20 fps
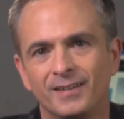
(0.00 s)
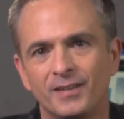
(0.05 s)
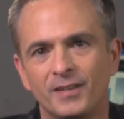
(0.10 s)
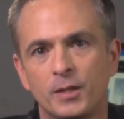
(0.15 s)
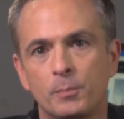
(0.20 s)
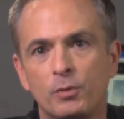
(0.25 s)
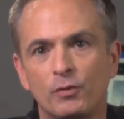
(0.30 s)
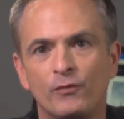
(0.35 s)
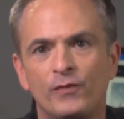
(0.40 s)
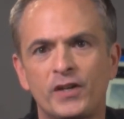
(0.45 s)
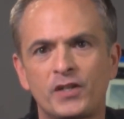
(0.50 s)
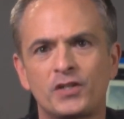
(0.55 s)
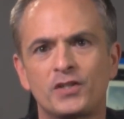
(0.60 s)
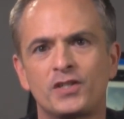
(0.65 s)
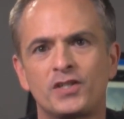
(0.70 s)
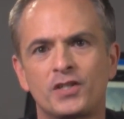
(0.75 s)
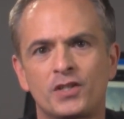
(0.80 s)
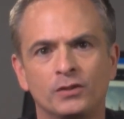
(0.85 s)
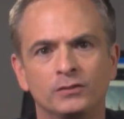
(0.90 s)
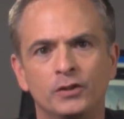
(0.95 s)
The
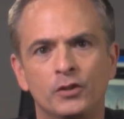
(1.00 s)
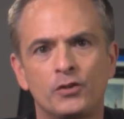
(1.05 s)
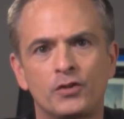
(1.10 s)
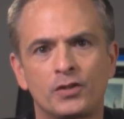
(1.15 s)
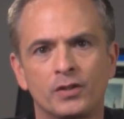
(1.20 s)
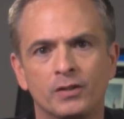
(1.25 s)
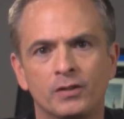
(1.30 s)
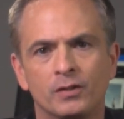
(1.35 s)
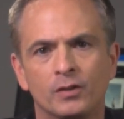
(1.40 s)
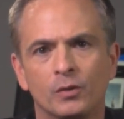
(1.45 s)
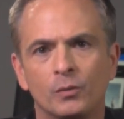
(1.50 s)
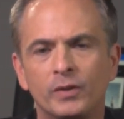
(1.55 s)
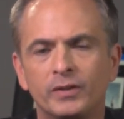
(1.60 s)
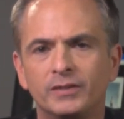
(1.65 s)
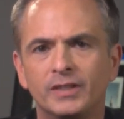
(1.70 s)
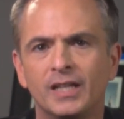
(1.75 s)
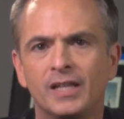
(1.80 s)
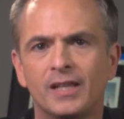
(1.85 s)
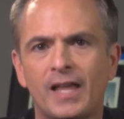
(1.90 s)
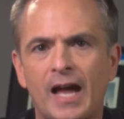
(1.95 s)
Proficiency solution
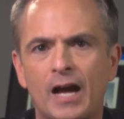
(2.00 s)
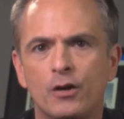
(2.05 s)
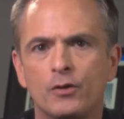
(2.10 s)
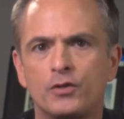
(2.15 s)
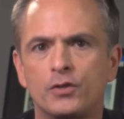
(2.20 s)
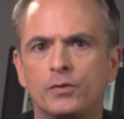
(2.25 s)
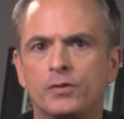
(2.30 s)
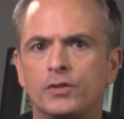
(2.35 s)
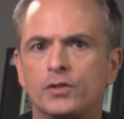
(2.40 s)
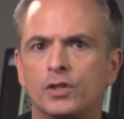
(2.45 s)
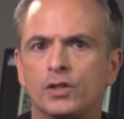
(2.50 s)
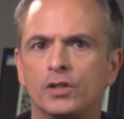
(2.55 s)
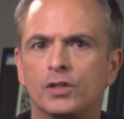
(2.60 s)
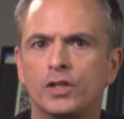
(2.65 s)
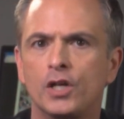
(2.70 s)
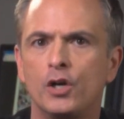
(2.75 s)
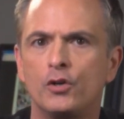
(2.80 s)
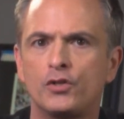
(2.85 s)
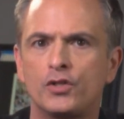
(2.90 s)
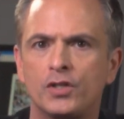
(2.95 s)
really allows you to turn
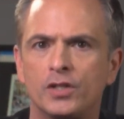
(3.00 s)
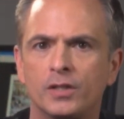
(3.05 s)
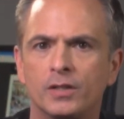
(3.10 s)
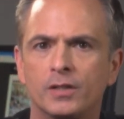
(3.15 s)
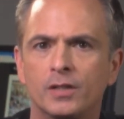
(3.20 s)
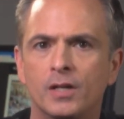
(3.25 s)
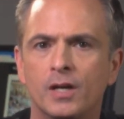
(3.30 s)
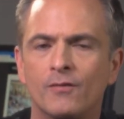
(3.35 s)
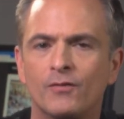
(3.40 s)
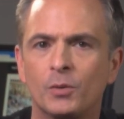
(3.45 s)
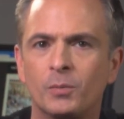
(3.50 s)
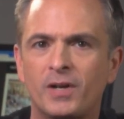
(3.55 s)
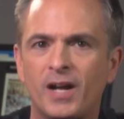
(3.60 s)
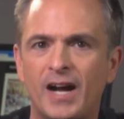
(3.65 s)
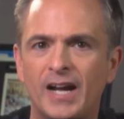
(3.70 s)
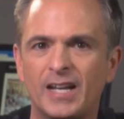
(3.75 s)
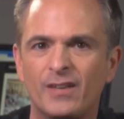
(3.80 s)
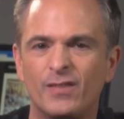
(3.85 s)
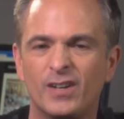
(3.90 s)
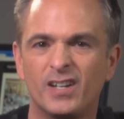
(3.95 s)
coaching from
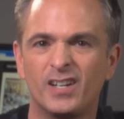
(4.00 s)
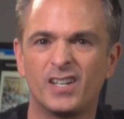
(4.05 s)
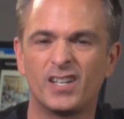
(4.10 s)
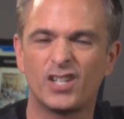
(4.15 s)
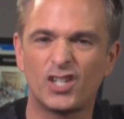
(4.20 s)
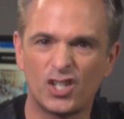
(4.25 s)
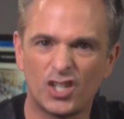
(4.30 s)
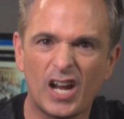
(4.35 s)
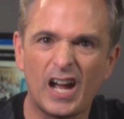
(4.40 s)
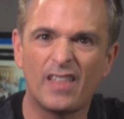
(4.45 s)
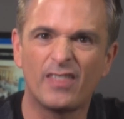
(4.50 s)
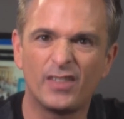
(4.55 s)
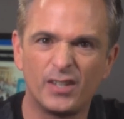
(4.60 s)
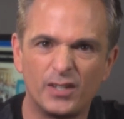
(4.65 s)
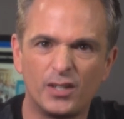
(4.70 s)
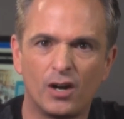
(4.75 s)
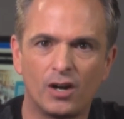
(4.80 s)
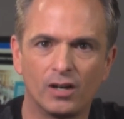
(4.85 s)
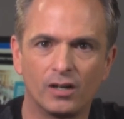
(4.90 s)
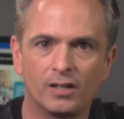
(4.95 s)
kind of a shot in the
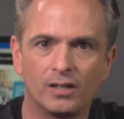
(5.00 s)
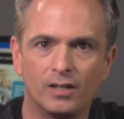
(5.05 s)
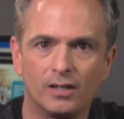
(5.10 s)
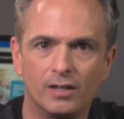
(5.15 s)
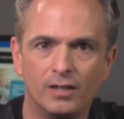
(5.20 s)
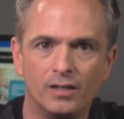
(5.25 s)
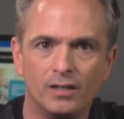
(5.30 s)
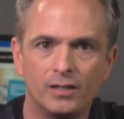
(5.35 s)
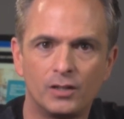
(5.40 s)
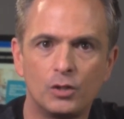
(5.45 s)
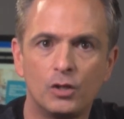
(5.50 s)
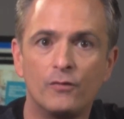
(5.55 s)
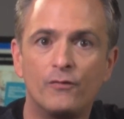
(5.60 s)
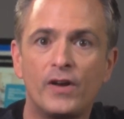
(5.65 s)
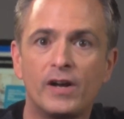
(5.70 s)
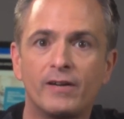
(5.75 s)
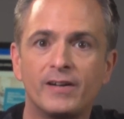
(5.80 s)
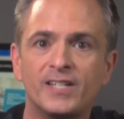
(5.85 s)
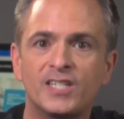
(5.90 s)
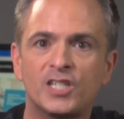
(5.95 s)
dark to a
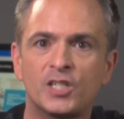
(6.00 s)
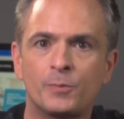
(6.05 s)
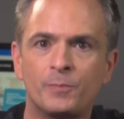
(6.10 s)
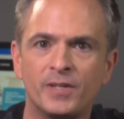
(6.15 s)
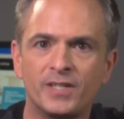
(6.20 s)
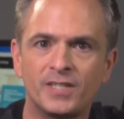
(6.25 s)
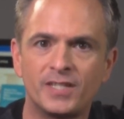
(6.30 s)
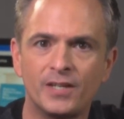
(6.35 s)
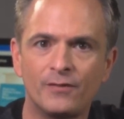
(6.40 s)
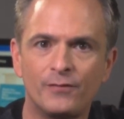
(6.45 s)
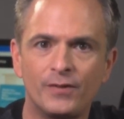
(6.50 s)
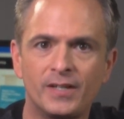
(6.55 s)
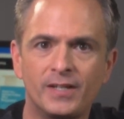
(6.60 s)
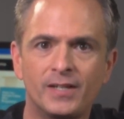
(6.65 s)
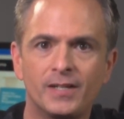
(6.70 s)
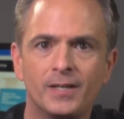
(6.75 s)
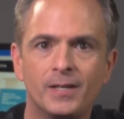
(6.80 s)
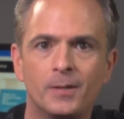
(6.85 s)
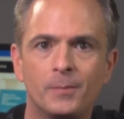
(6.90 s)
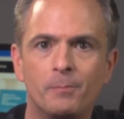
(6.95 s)
very
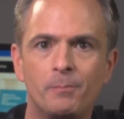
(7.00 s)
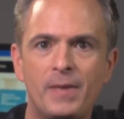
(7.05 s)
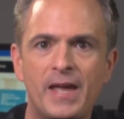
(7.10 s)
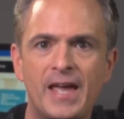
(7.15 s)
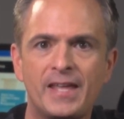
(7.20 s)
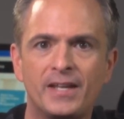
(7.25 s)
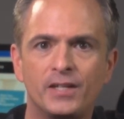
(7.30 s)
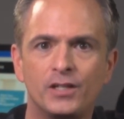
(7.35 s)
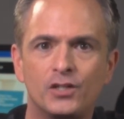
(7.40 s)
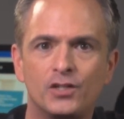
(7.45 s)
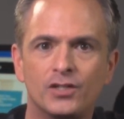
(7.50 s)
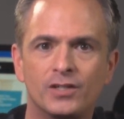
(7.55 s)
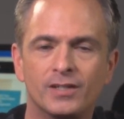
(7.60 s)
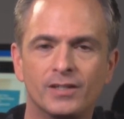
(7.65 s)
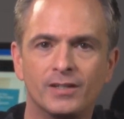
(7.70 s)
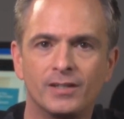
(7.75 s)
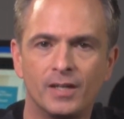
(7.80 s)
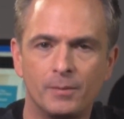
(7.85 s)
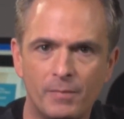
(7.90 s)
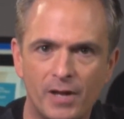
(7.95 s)
specific, managed,
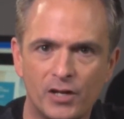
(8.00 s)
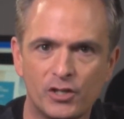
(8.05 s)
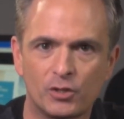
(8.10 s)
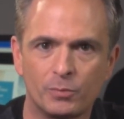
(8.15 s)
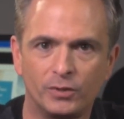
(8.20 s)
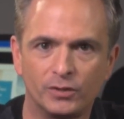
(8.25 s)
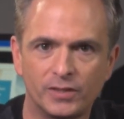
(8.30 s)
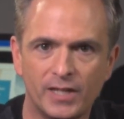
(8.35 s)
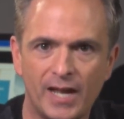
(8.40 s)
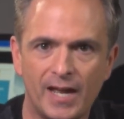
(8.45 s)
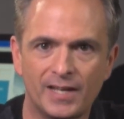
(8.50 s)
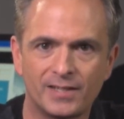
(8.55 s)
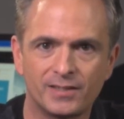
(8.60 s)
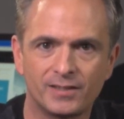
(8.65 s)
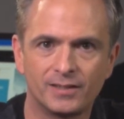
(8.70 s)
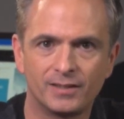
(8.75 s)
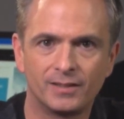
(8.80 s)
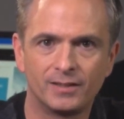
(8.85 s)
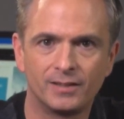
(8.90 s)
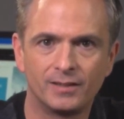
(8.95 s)
and measurable task.
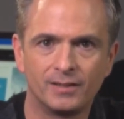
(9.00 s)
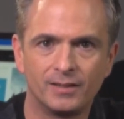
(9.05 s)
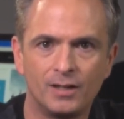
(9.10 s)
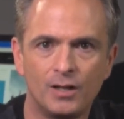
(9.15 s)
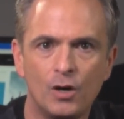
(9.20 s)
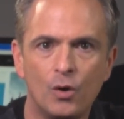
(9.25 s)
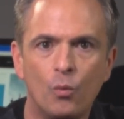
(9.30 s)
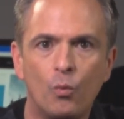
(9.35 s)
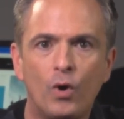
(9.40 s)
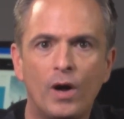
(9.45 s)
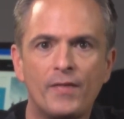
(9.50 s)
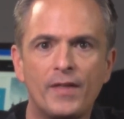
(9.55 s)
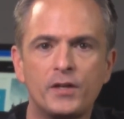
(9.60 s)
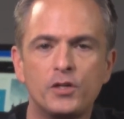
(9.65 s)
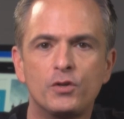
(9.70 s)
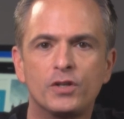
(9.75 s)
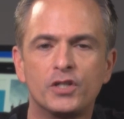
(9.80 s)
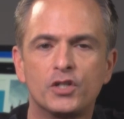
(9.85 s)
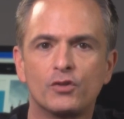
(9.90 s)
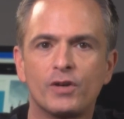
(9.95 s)
One that
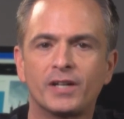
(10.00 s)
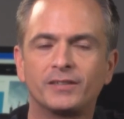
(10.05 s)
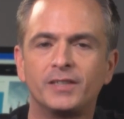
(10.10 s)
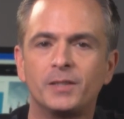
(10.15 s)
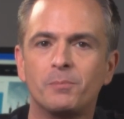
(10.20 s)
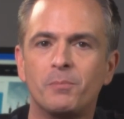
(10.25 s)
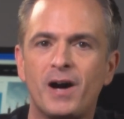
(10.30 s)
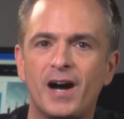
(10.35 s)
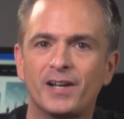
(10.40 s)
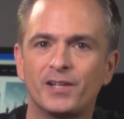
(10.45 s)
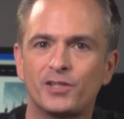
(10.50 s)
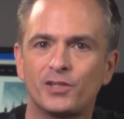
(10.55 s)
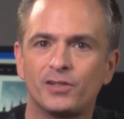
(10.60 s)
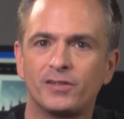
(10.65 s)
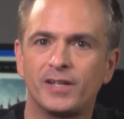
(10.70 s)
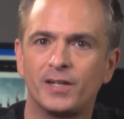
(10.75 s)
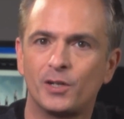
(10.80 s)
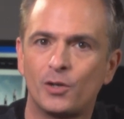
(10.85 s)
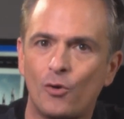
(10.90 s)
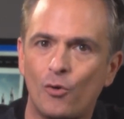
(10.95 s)
you can directly monitor
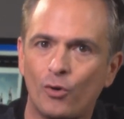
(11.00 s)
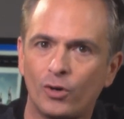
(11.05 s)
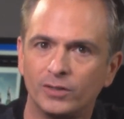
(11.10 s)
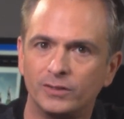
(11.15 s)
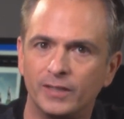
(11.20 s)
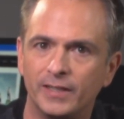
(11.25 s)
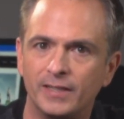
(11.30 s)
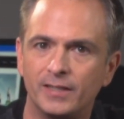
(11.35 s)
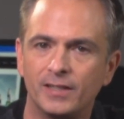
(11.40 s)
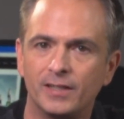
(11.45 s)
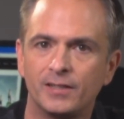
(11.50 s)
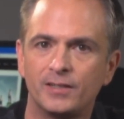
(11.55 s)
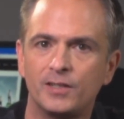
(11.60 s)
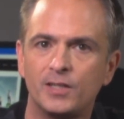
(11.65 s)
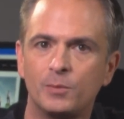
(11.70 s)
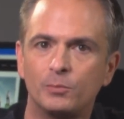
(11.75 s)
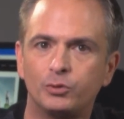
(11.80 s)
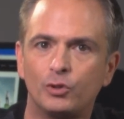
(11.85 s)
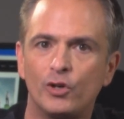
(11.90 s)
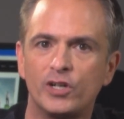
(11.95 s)
and correlate to the
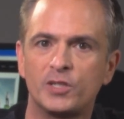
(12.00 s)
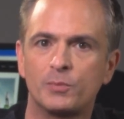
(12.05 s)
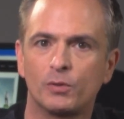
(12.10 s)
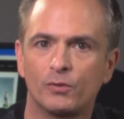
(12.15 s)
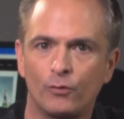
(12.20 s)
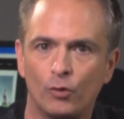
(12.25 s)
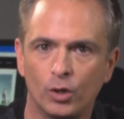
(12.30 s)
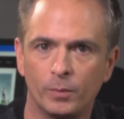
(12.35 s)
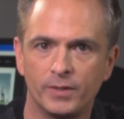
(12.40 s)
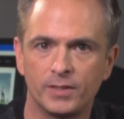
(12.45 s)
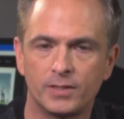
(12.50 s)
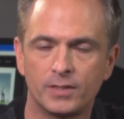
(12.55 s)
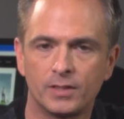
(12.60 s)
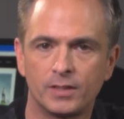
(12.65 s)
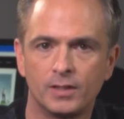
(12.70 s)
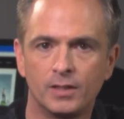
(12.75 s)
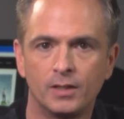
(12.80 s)
employee's performance.